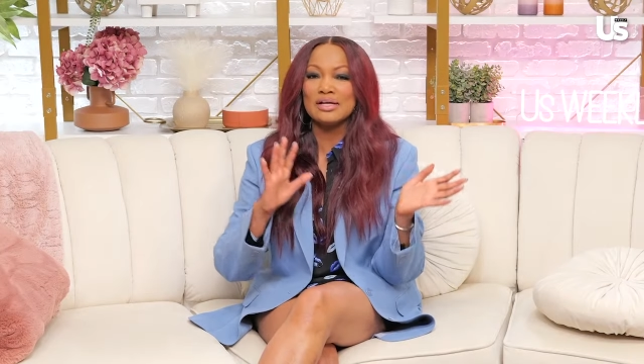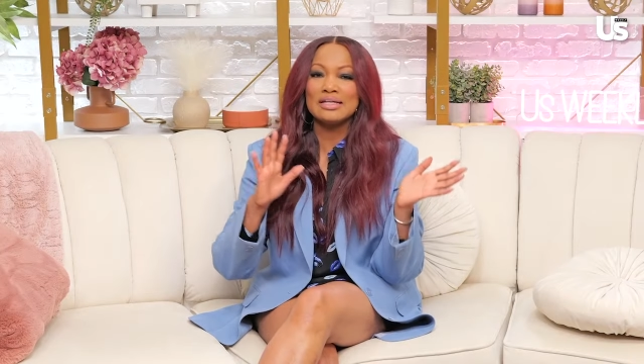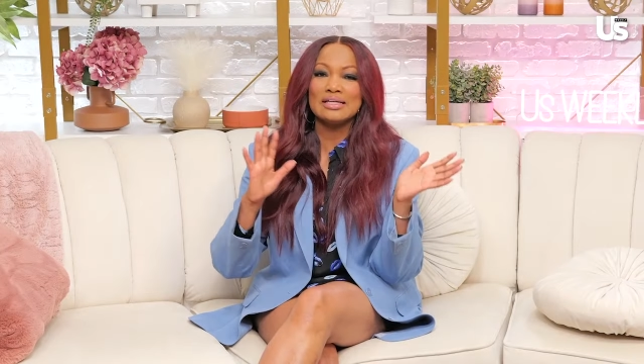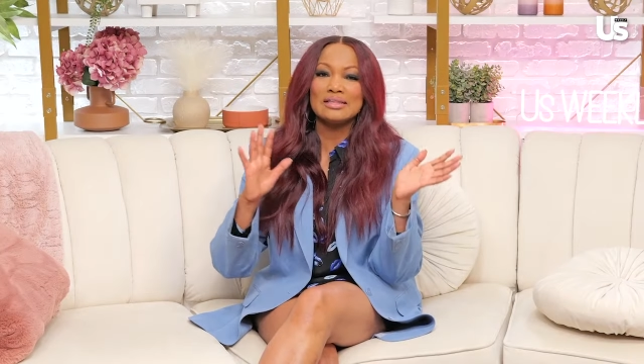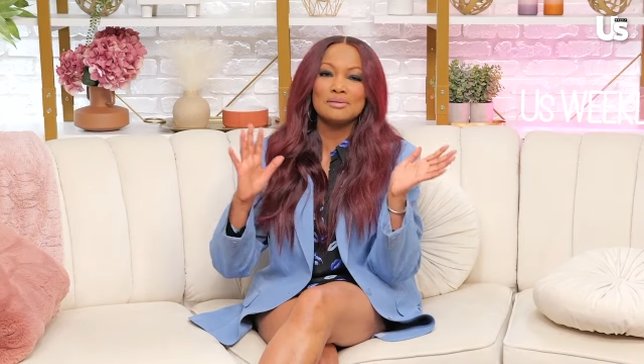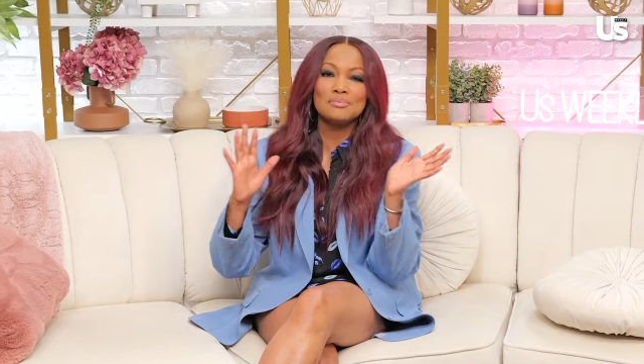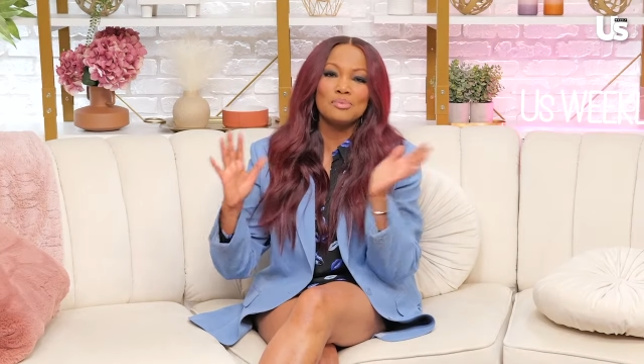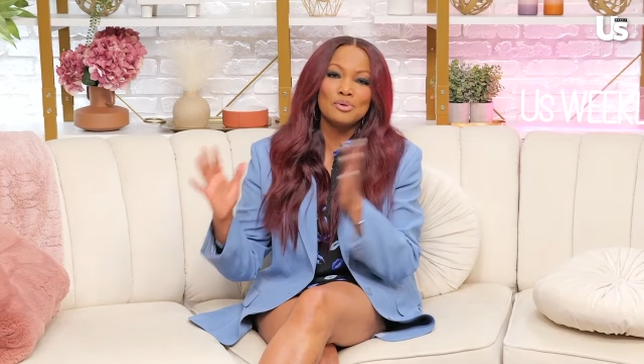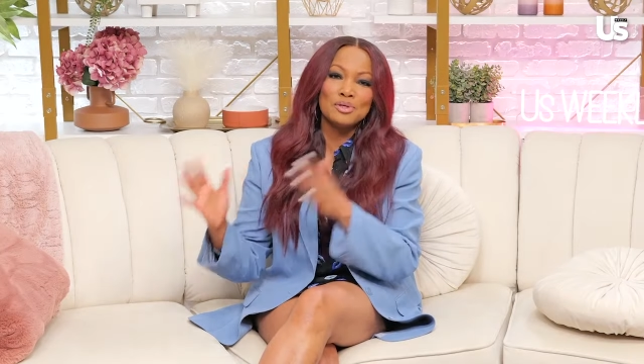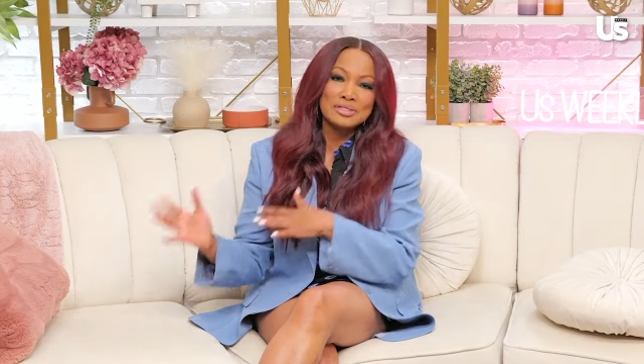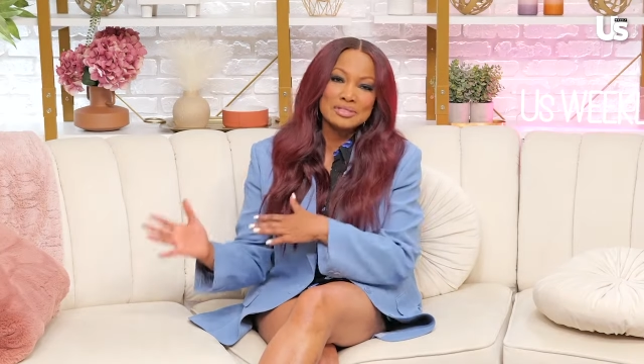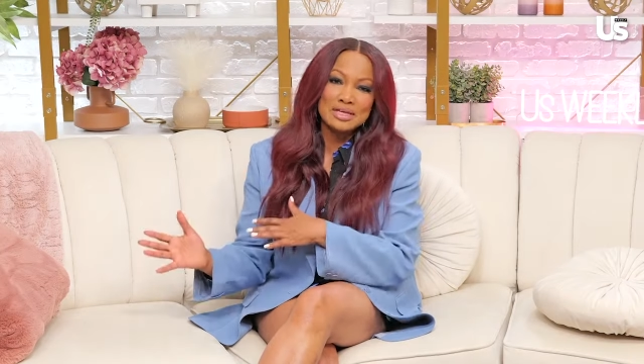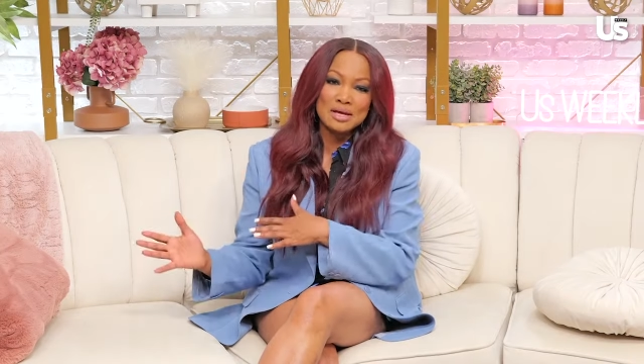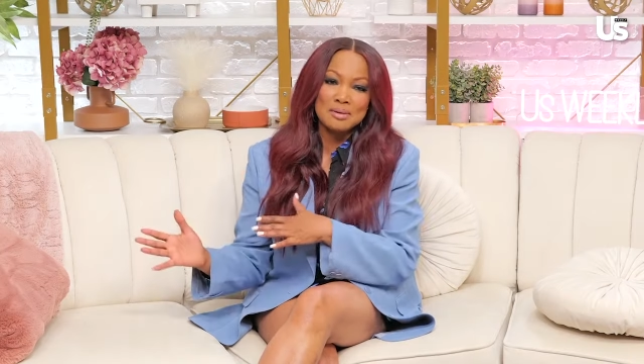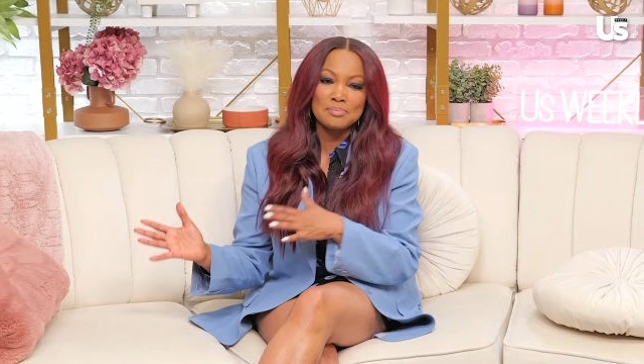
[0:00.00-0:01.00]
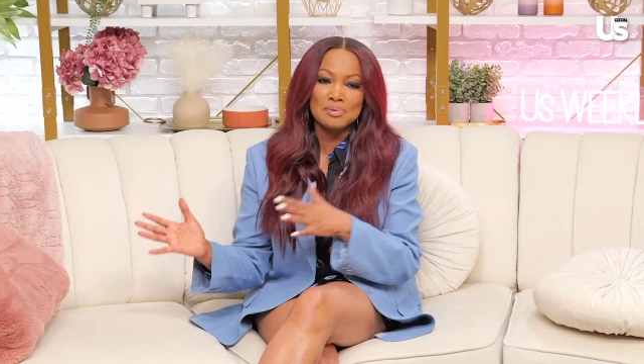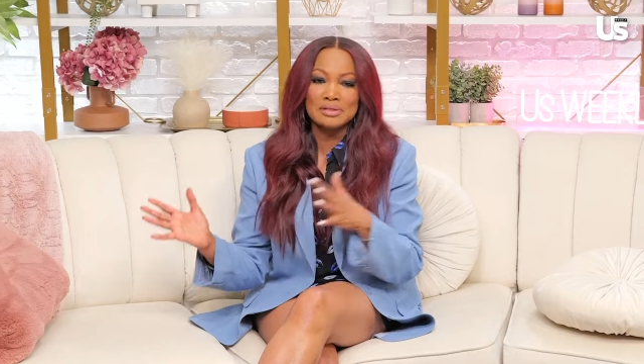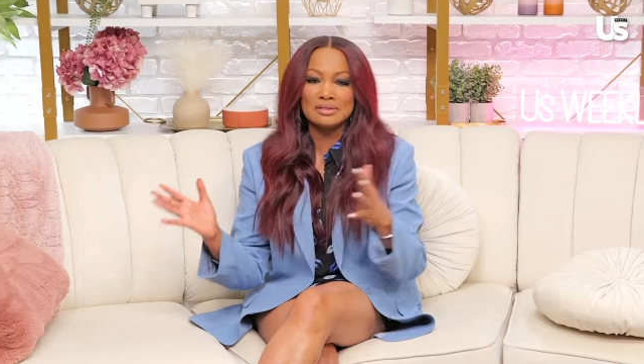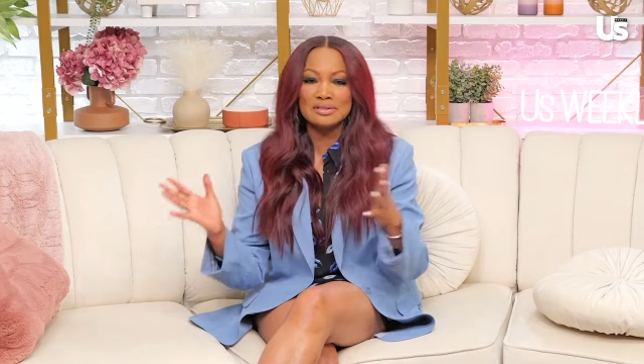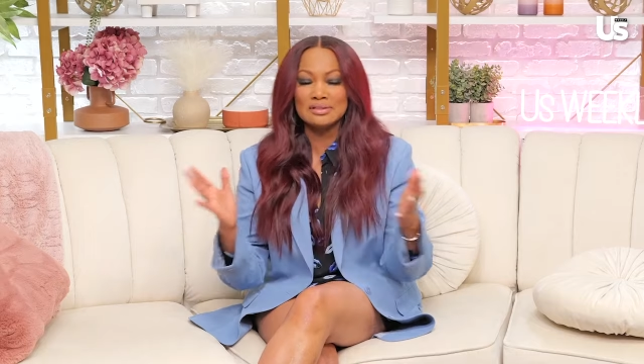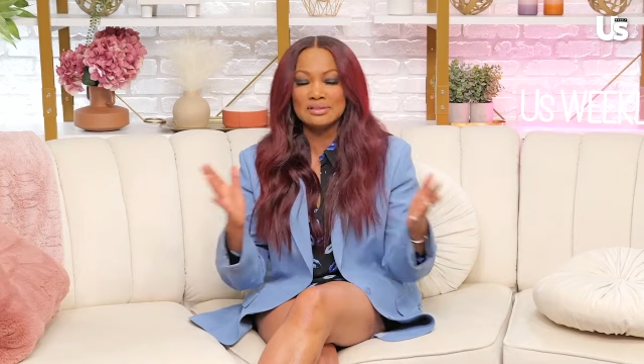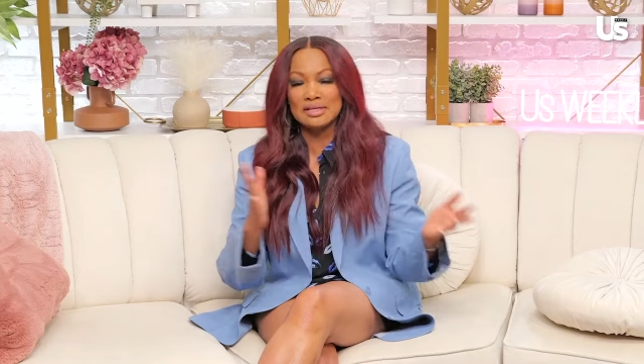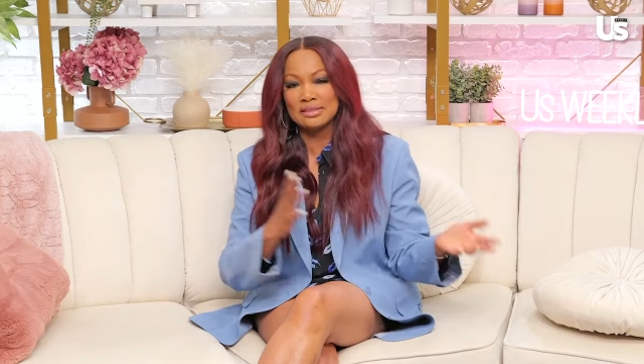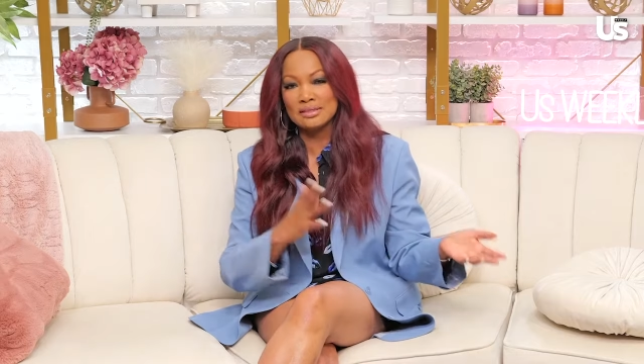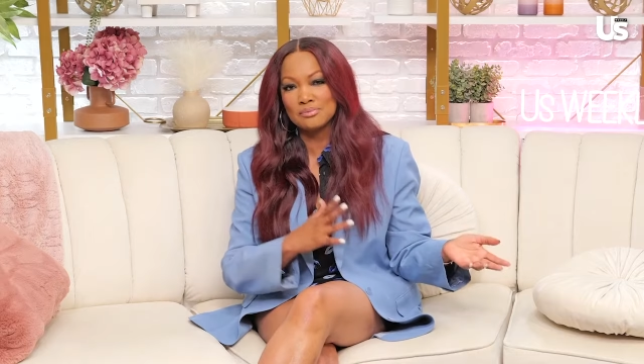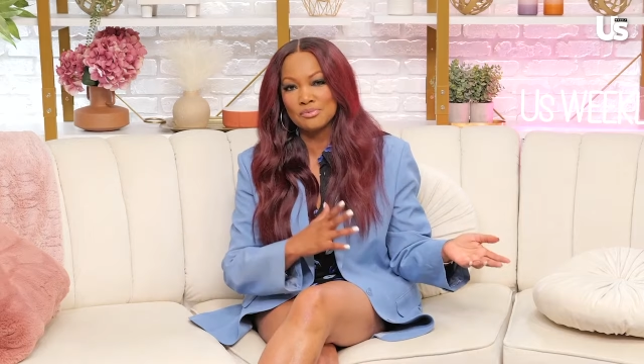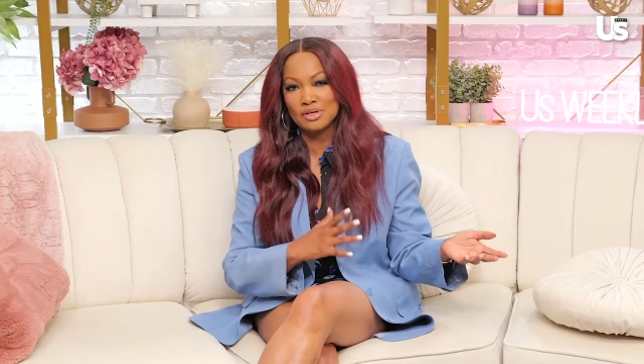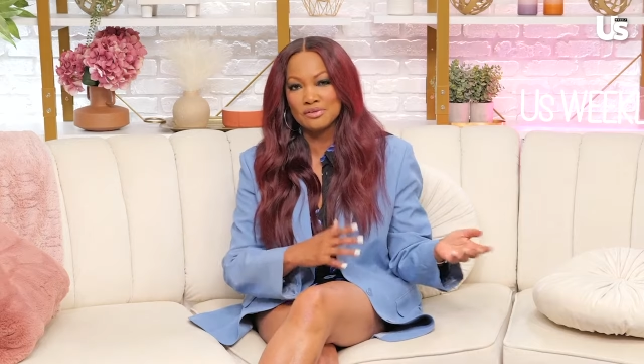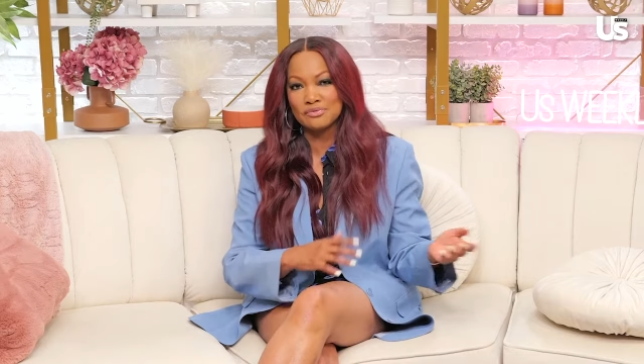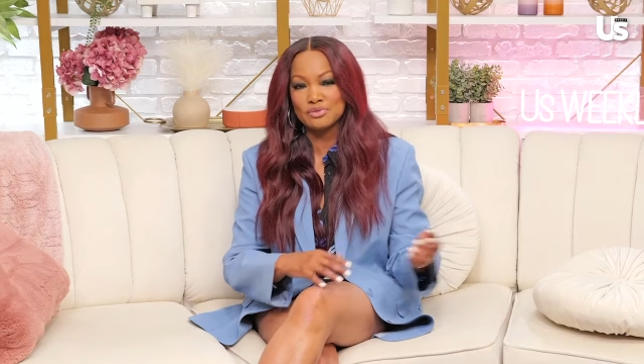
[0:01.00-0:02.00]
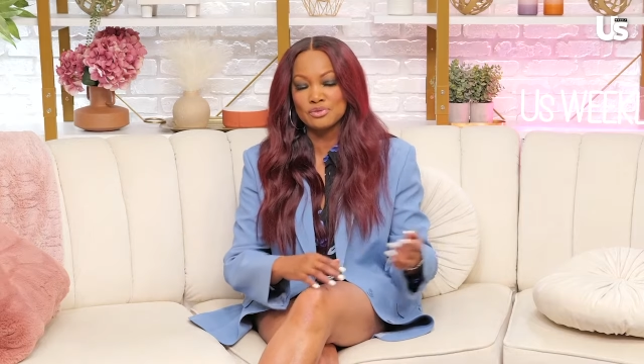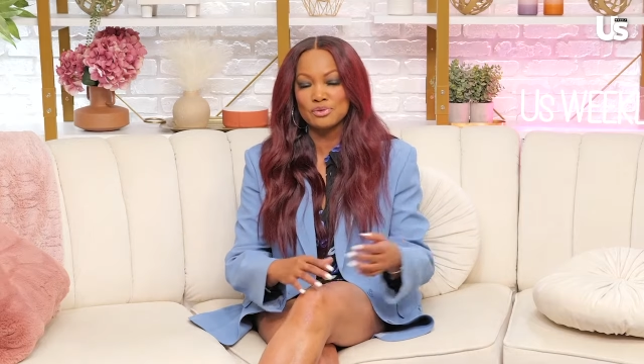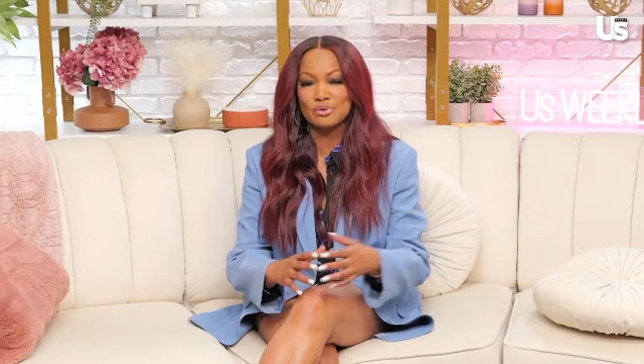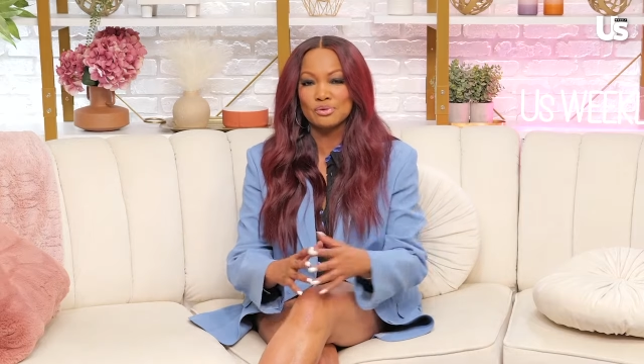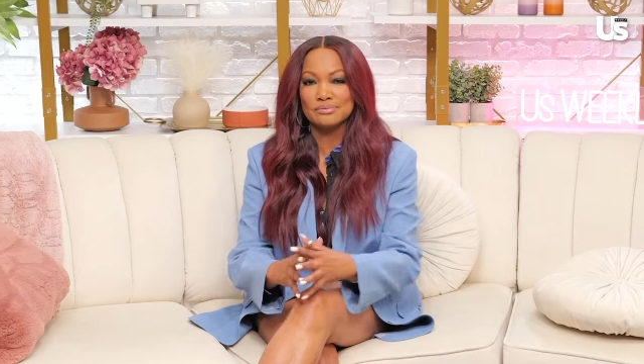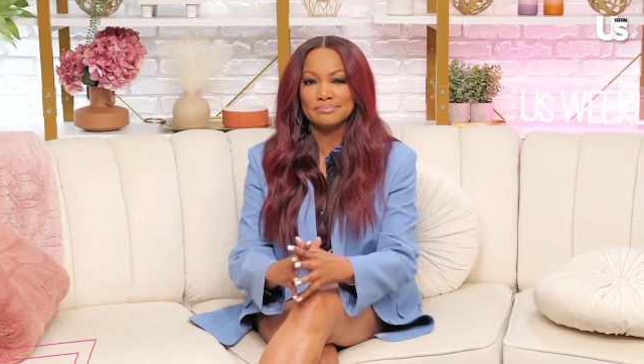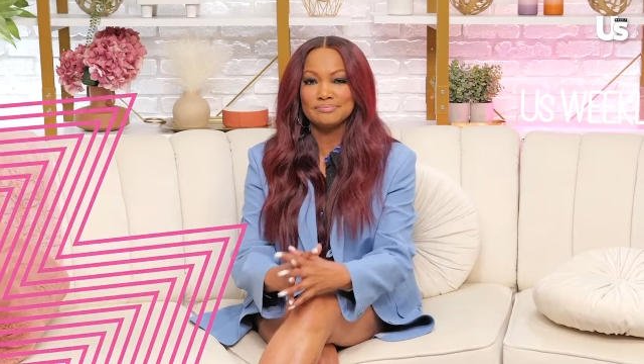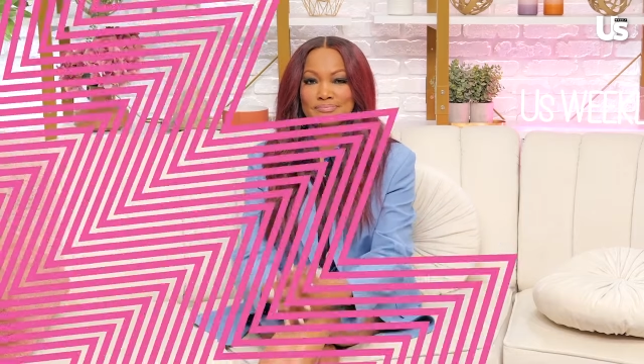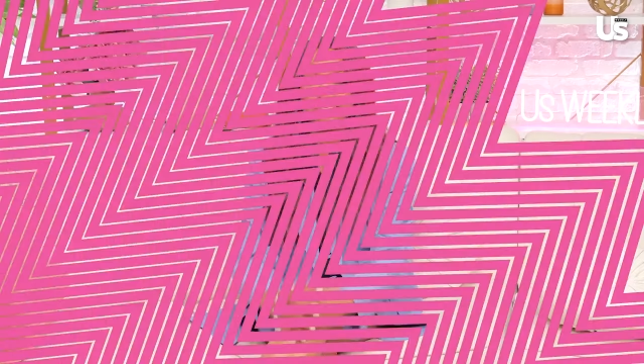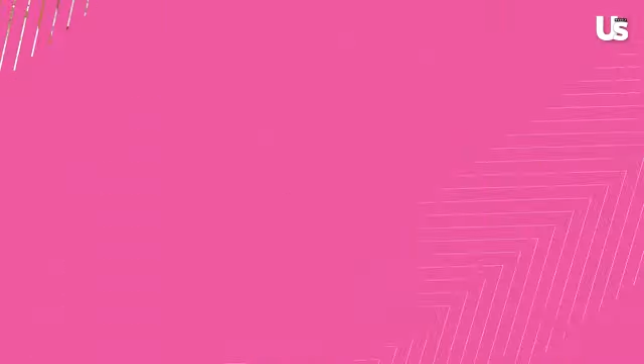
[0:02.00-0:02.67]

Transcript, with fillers: I get the boys up and get them ready for school.